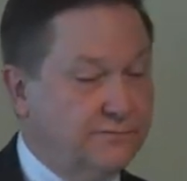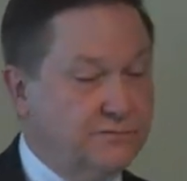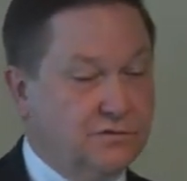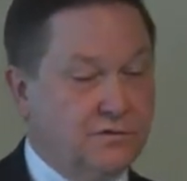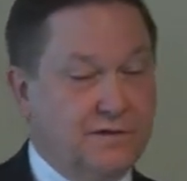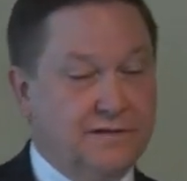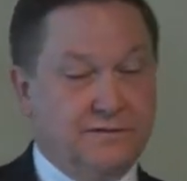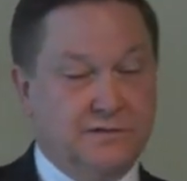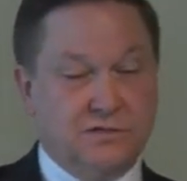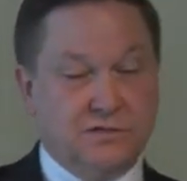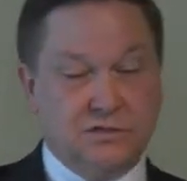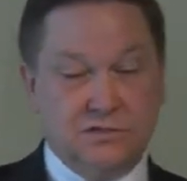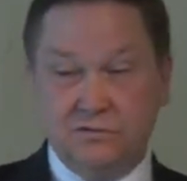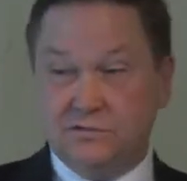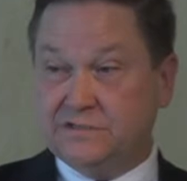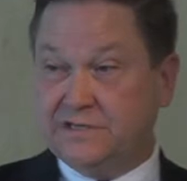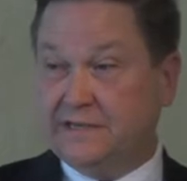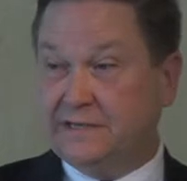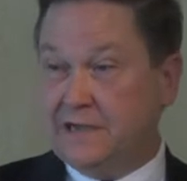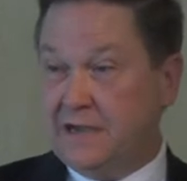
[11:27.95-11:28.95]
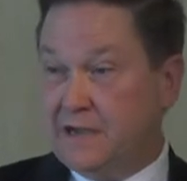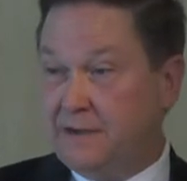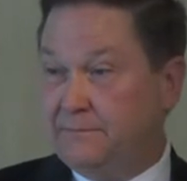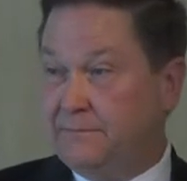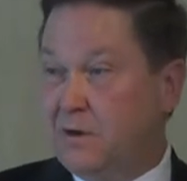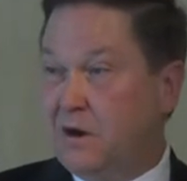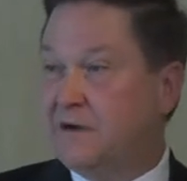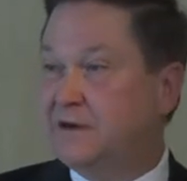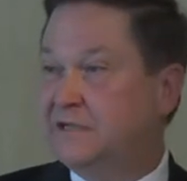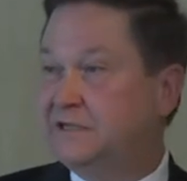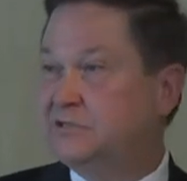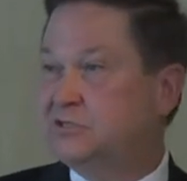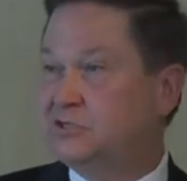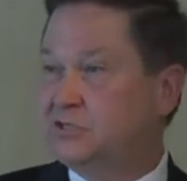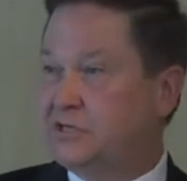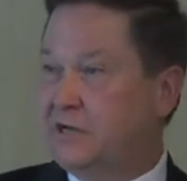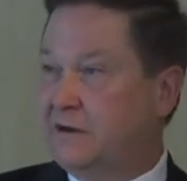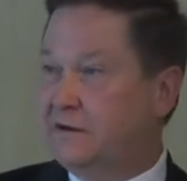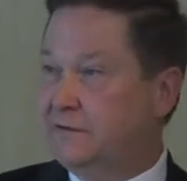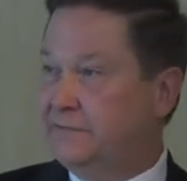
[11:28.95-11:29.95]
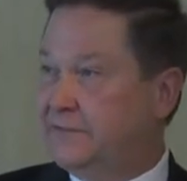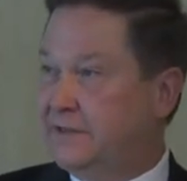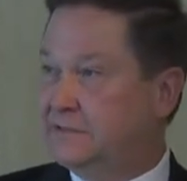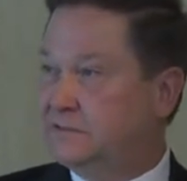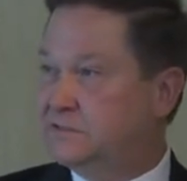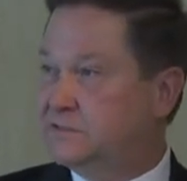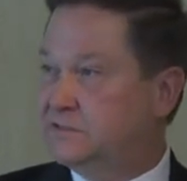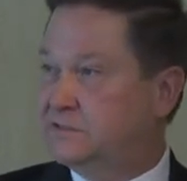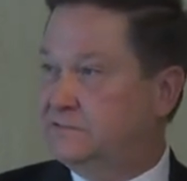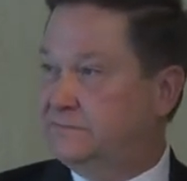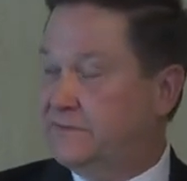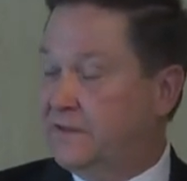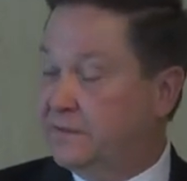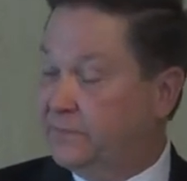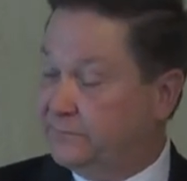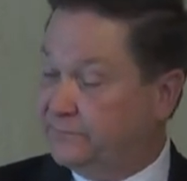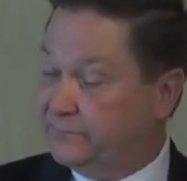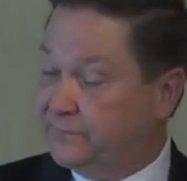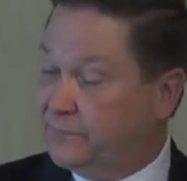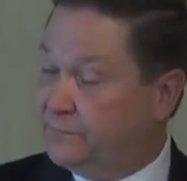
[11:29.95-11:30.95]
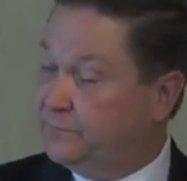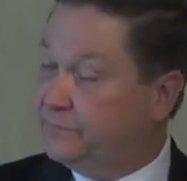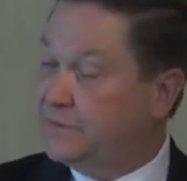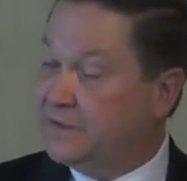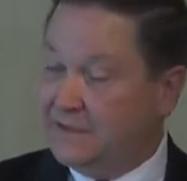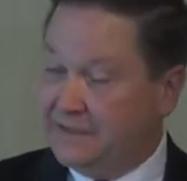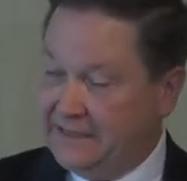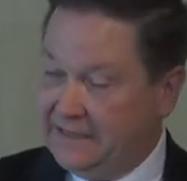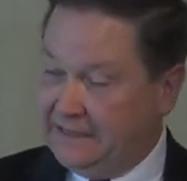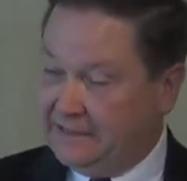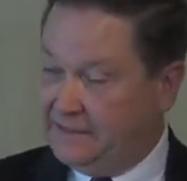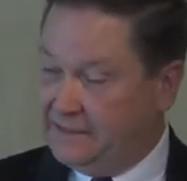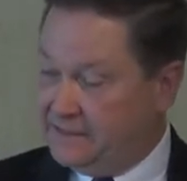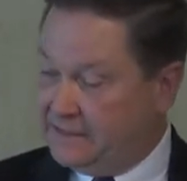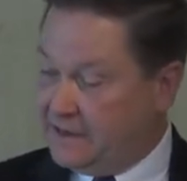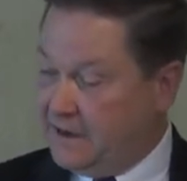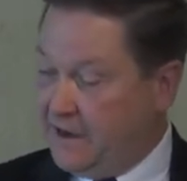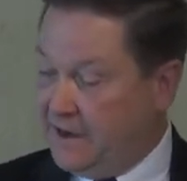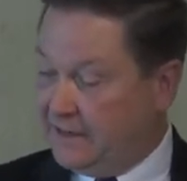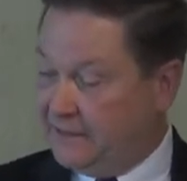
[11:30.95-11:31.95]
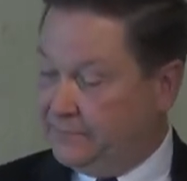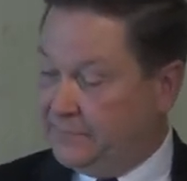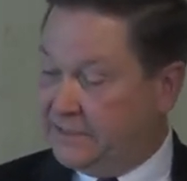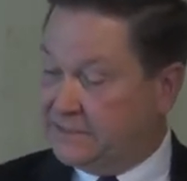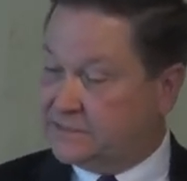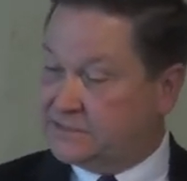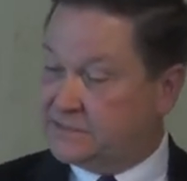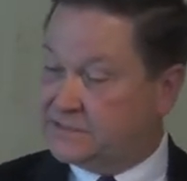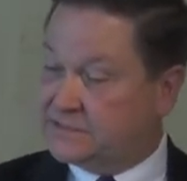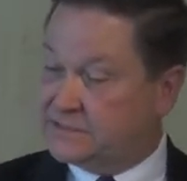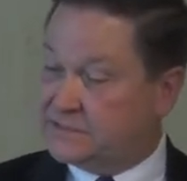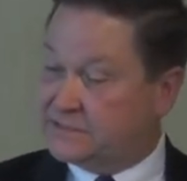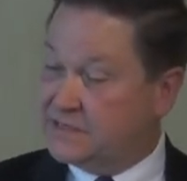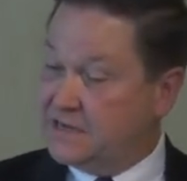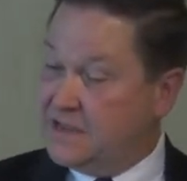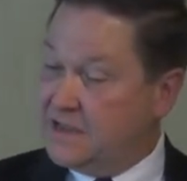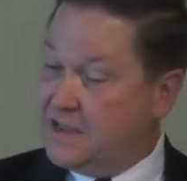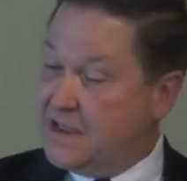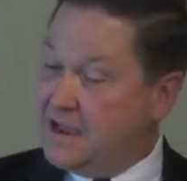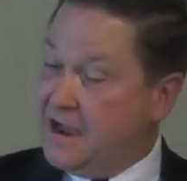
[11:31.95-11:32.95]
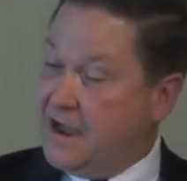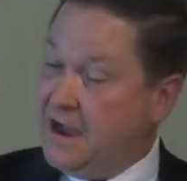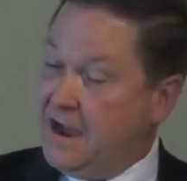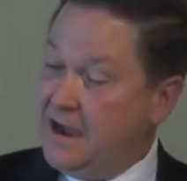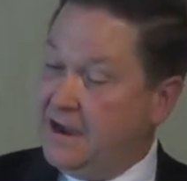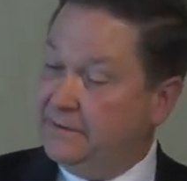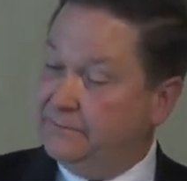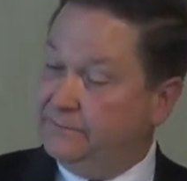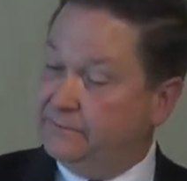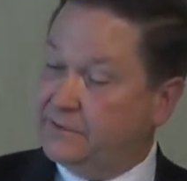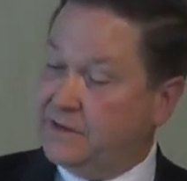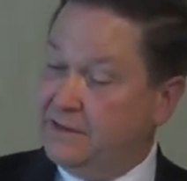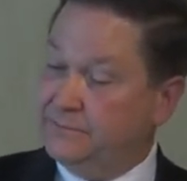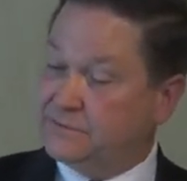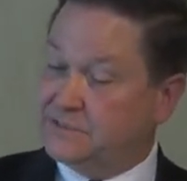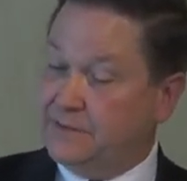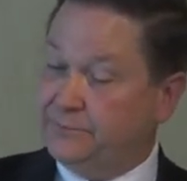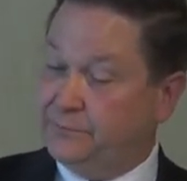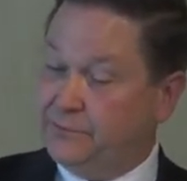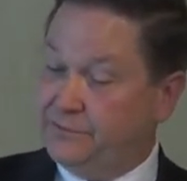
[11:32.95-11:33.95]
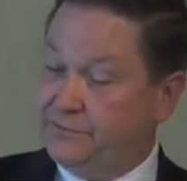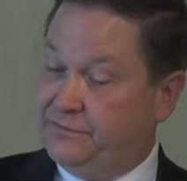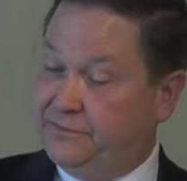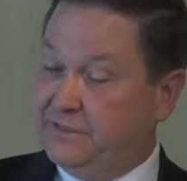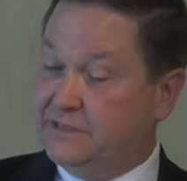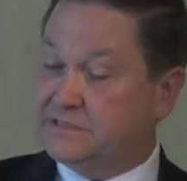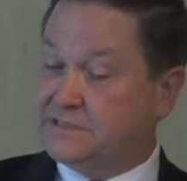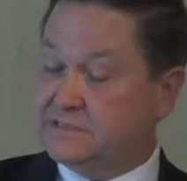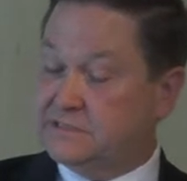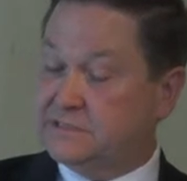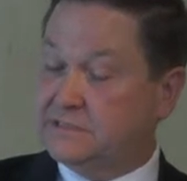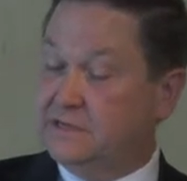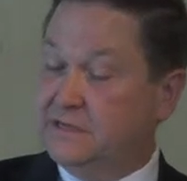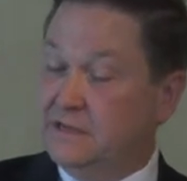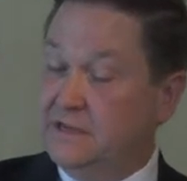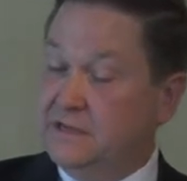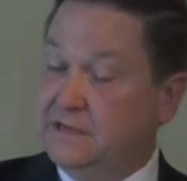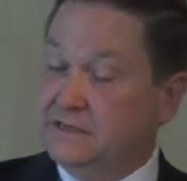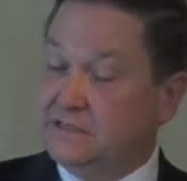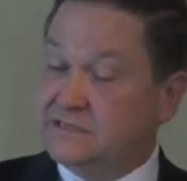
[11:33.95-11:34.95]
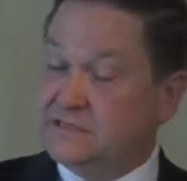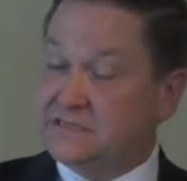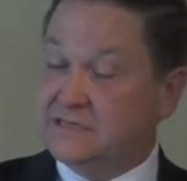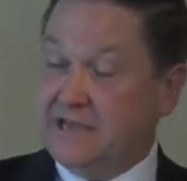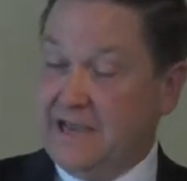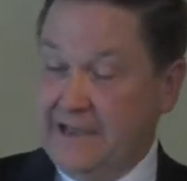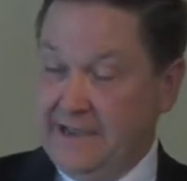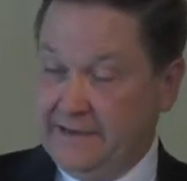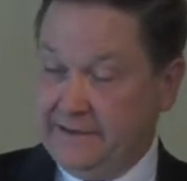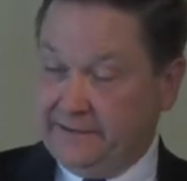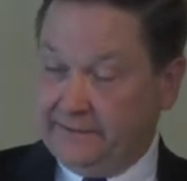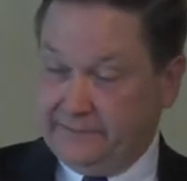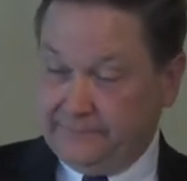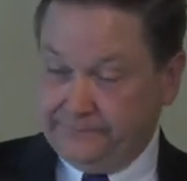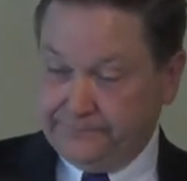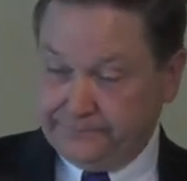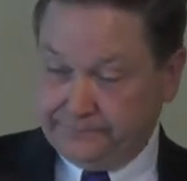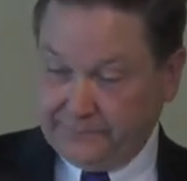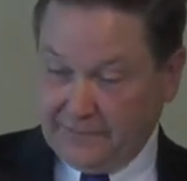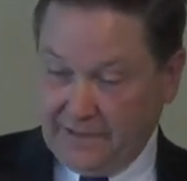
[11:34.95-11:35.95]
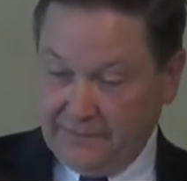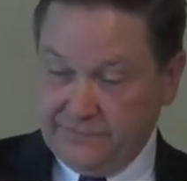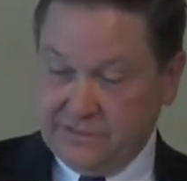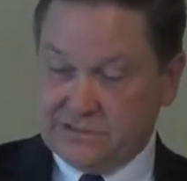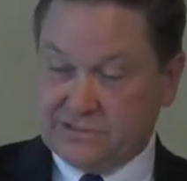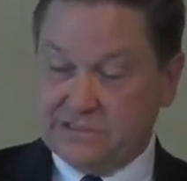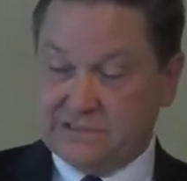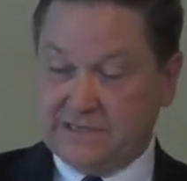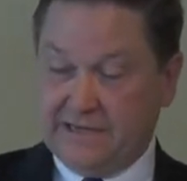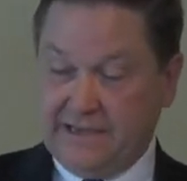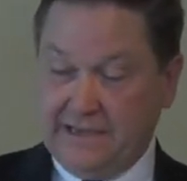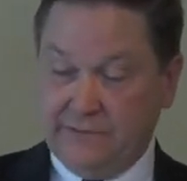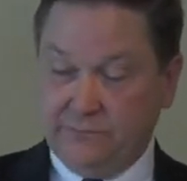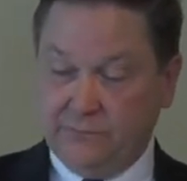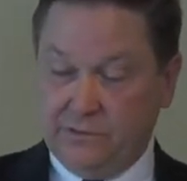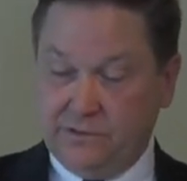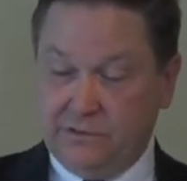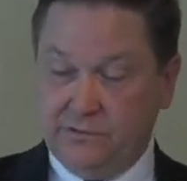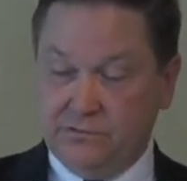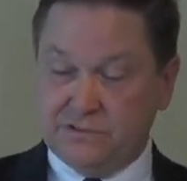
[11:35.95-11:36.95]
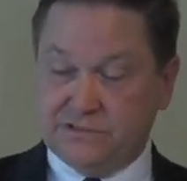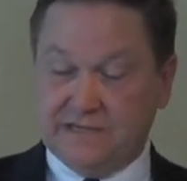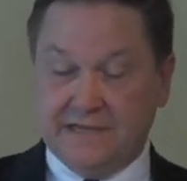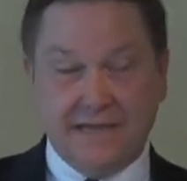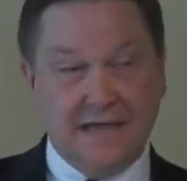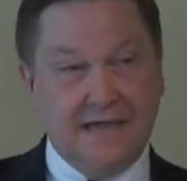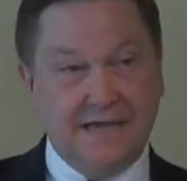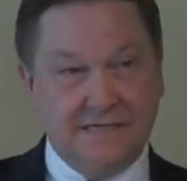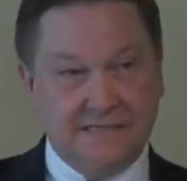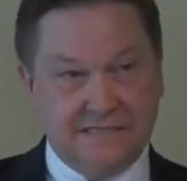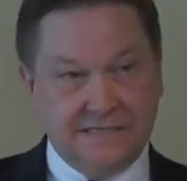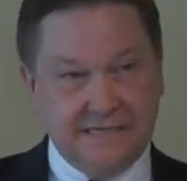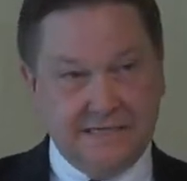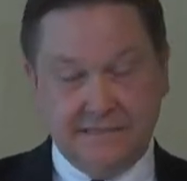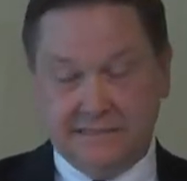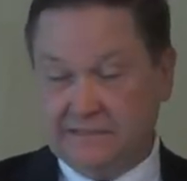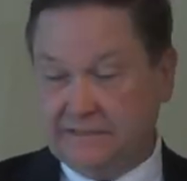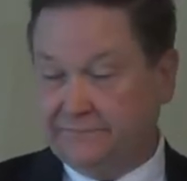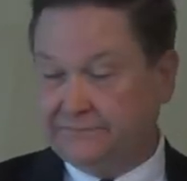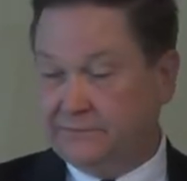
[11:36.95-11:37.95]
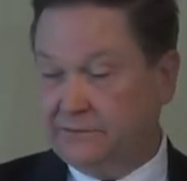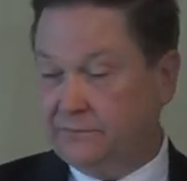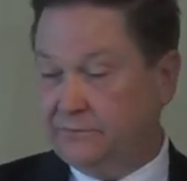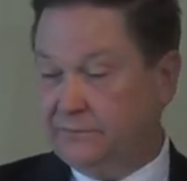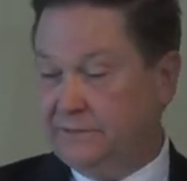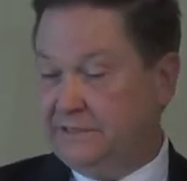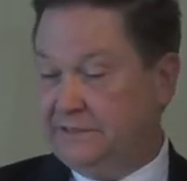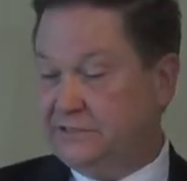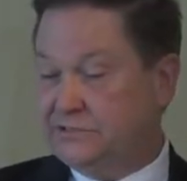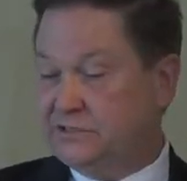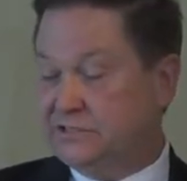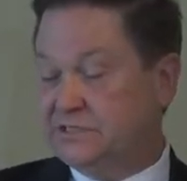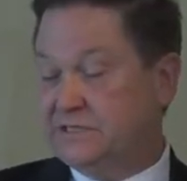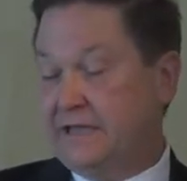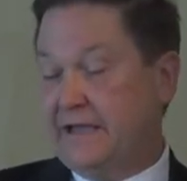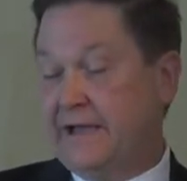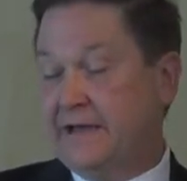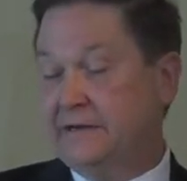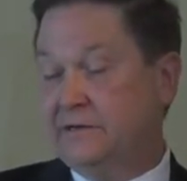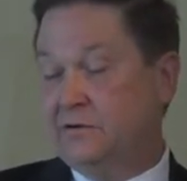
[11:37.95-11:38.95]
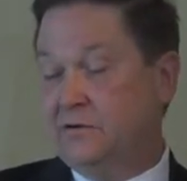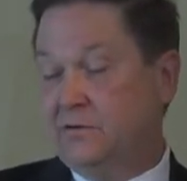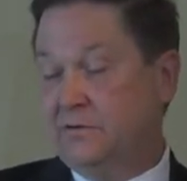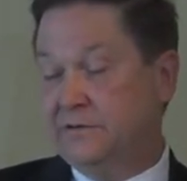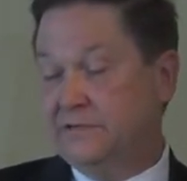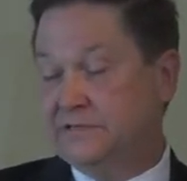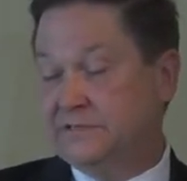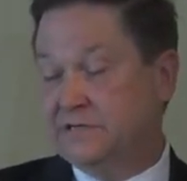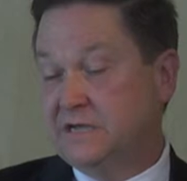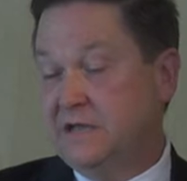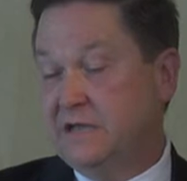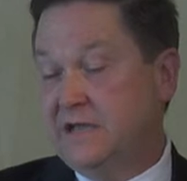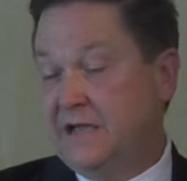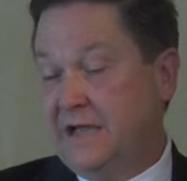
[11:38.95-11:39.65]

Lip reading: doing this using a market share that's developed from economists comes up with this scale. And this is, again, using 18 different religious categories.